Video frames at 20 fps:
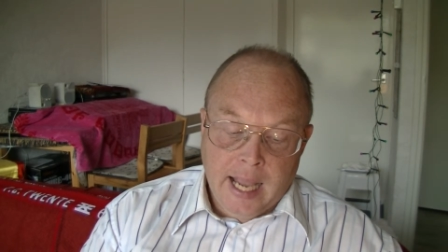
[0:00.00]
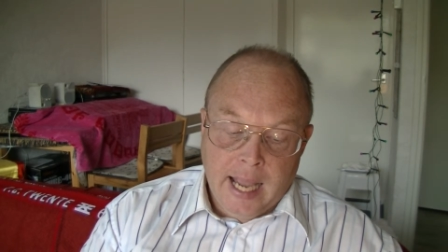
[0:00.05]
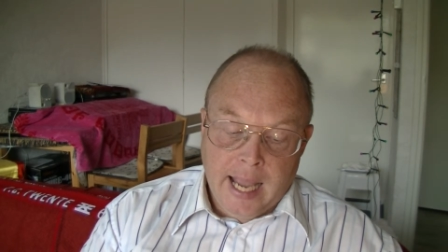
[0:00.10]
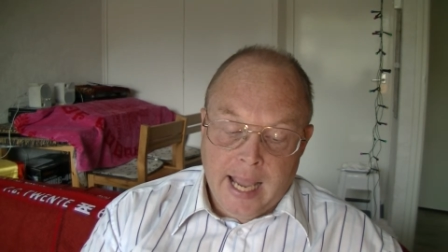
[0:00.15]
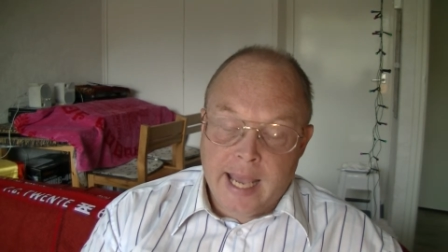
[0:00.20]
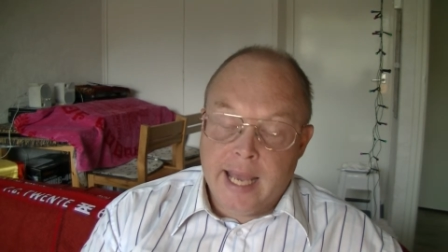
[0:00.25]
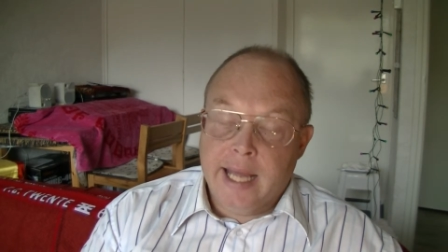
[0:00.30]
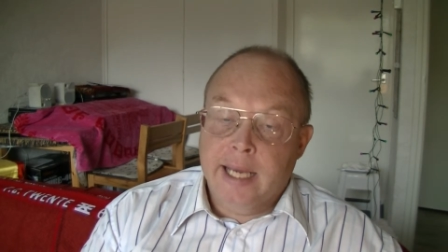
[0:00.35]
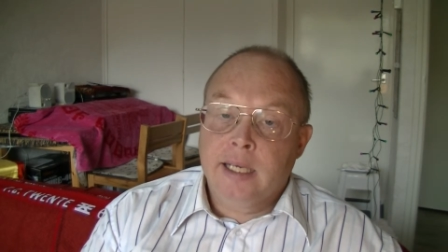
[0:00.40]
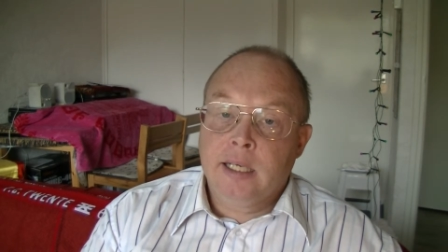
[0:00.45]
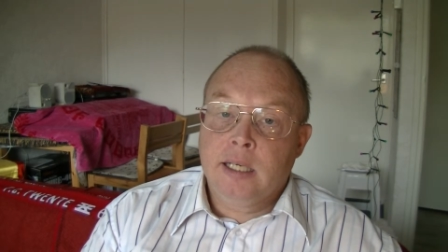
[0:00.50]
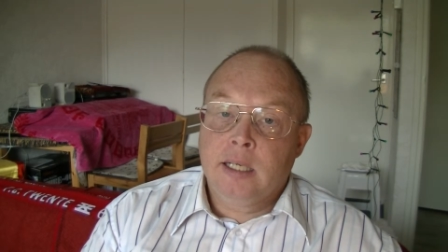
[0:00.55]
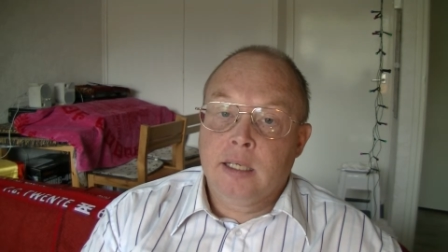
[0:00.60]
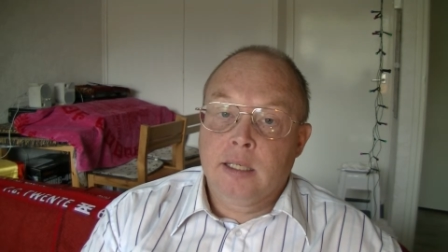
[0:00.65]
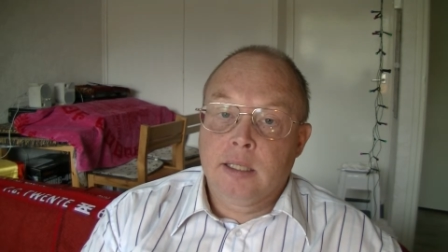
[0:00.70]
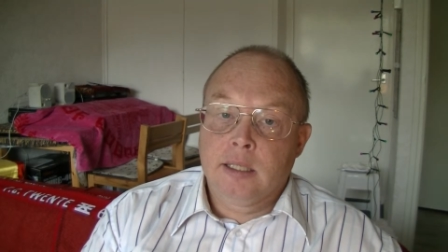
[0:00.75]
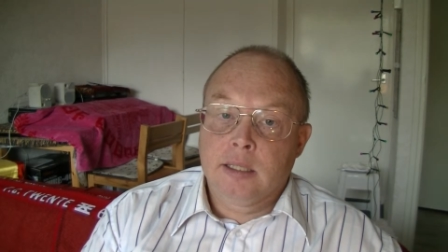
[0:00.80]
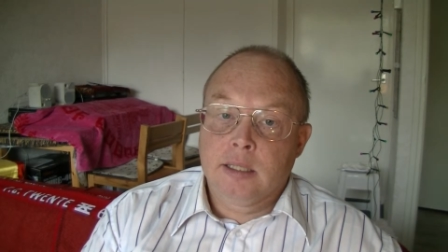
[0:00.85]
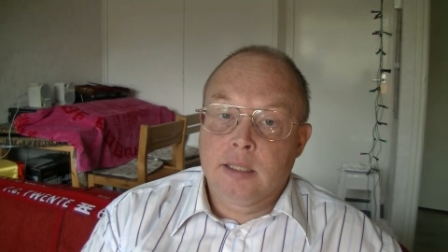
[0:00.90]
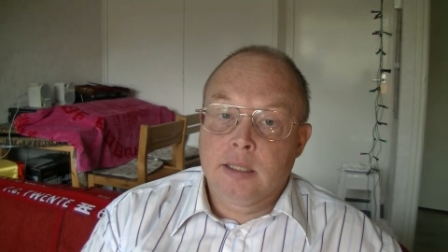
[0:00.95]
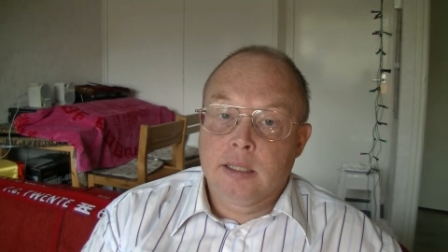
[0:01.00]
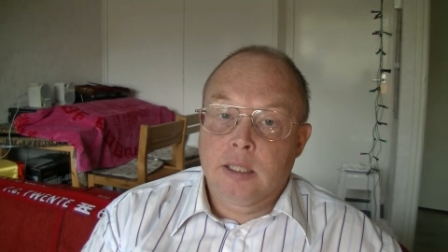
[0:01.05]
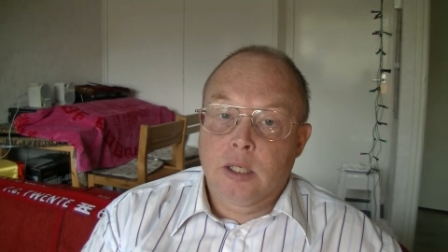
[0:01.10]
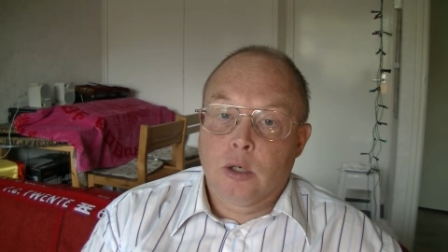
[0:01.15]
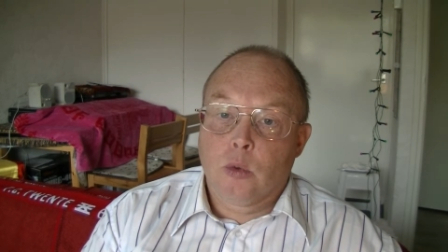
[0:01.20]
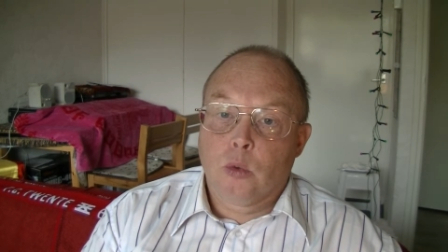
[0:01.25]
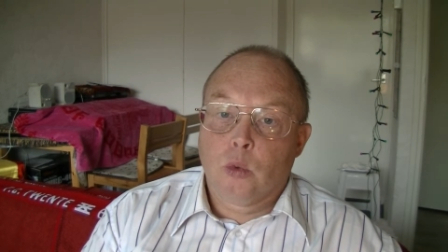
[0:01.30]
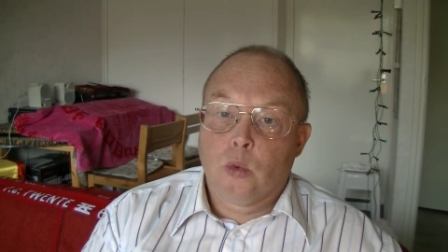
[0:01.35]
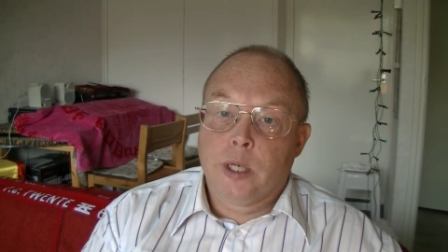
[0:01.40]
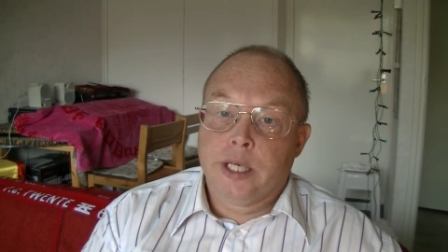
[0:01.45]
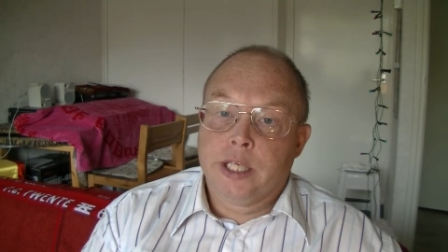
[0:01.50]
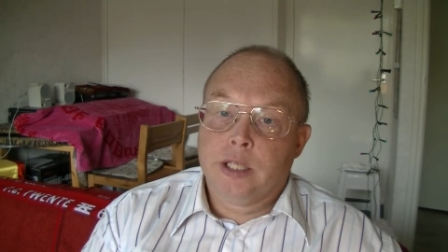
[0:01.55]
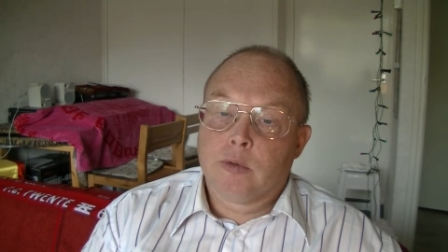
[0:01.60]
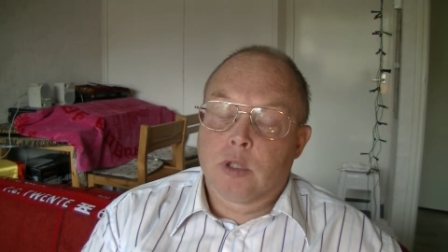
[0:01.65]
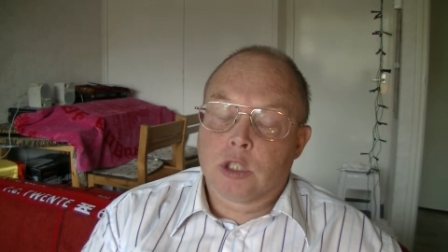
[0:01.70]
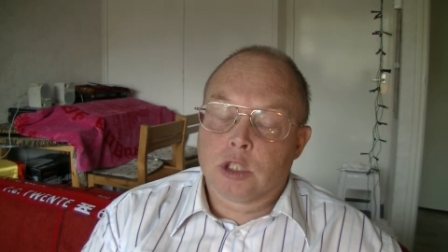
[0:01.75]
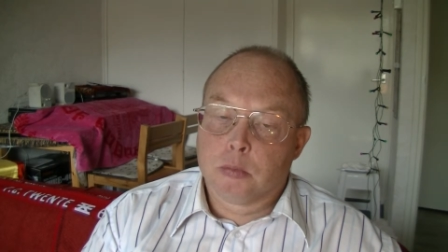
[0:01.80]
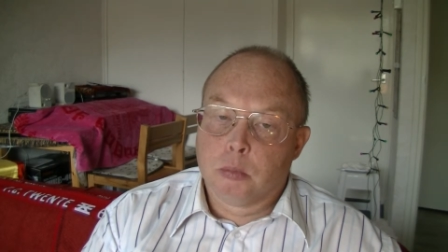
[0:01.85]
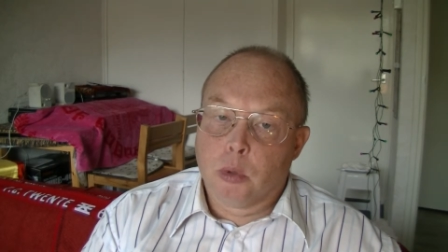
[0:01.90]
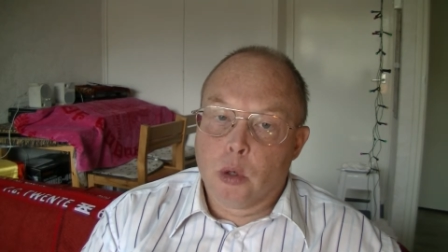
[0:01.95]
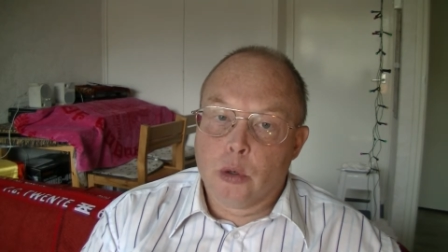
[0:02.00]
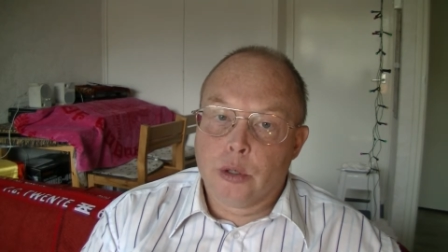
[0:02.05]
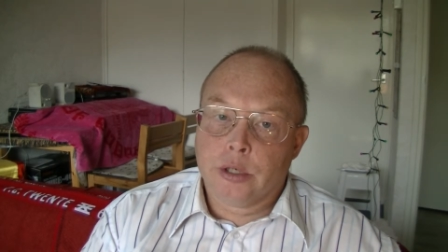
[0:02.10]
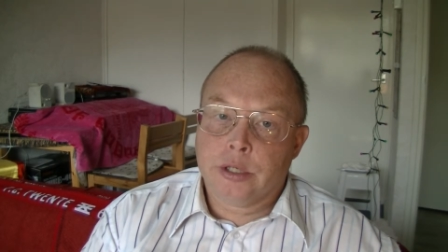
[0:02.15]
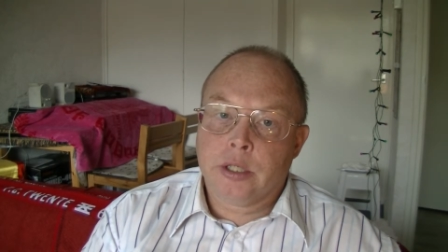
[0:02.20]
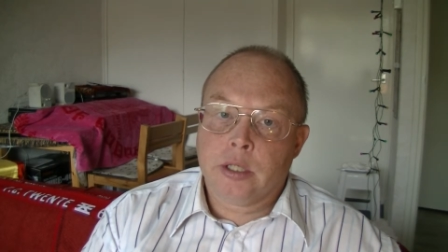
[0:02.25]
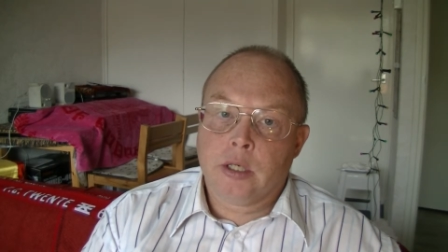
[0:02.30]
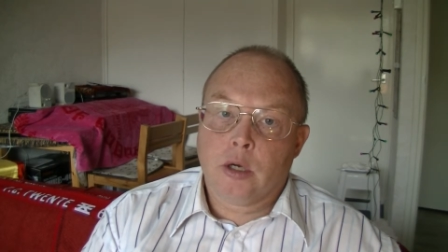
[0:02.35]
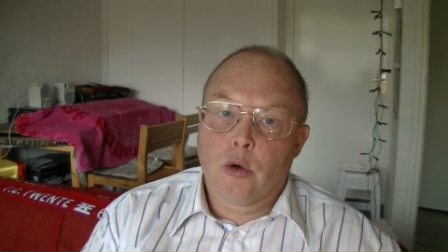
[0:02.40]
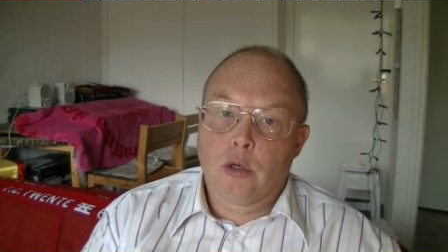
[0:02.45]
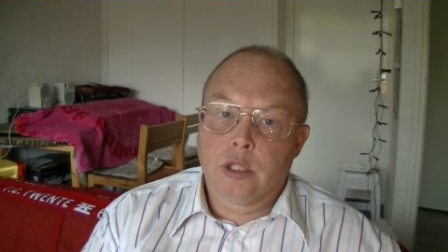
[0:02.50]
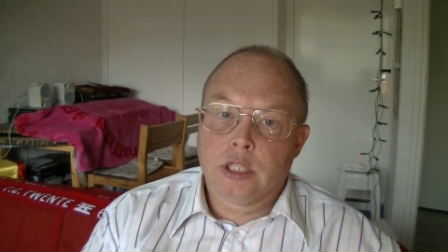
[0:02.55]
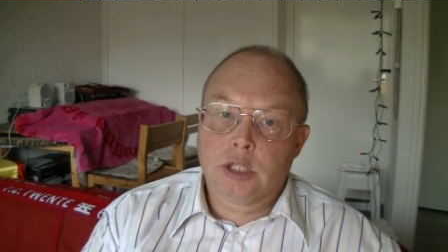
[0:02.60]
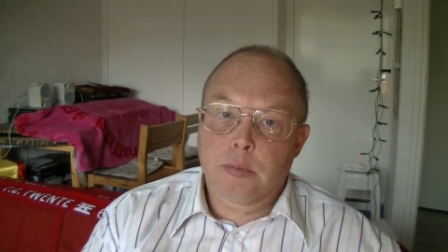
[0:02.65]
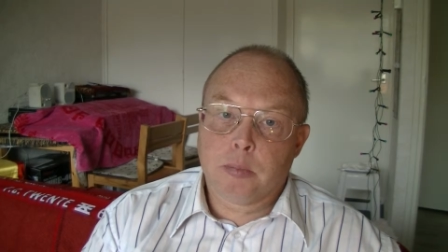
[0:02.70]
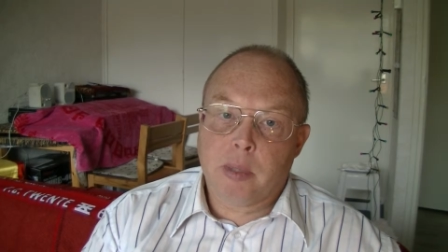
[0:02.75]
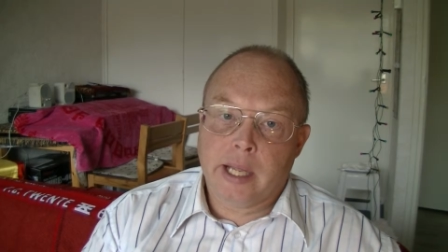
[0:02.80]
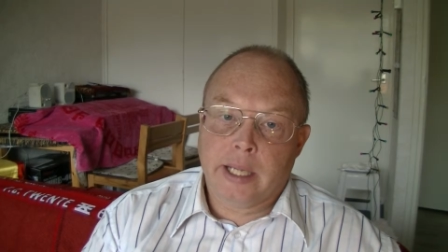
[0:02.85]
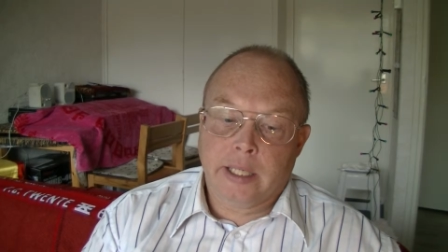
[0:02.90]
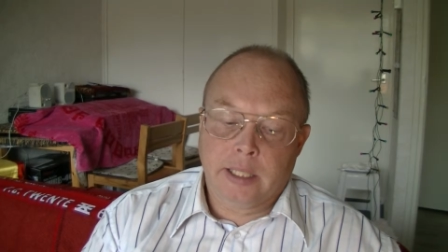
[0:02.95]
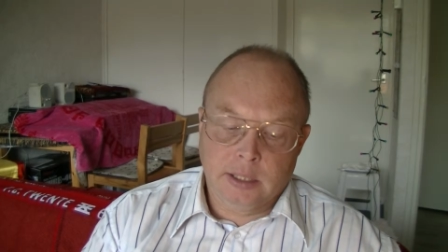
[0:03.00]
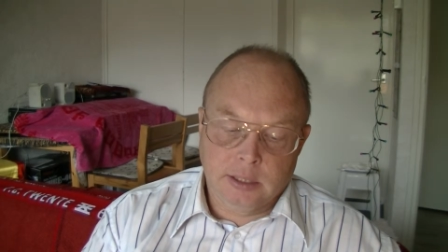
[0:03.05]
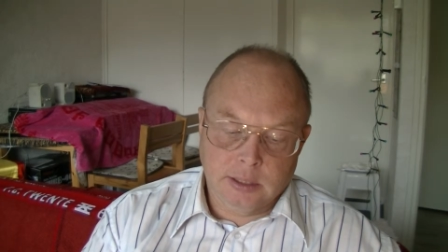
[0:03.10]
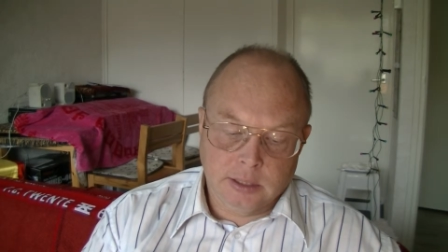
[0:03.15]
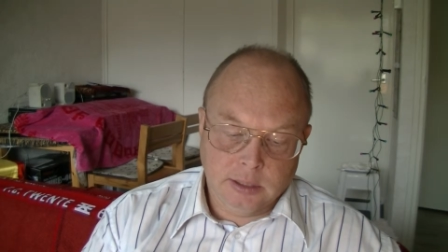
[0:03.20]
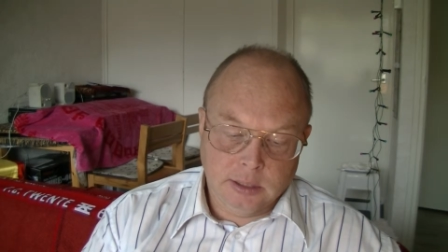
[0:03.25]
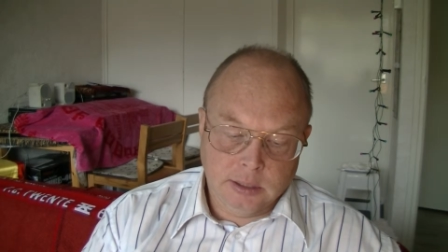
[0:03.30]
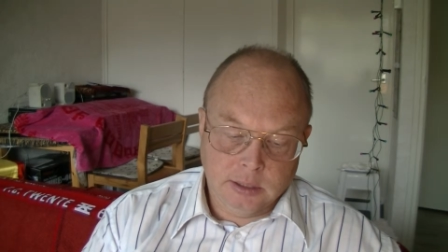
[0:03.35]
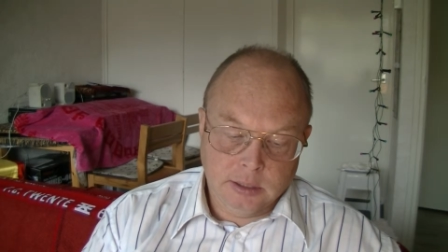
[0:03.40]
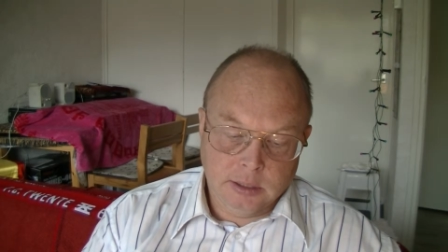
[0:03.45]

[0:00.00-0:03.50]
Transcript: And when he was born on this planet,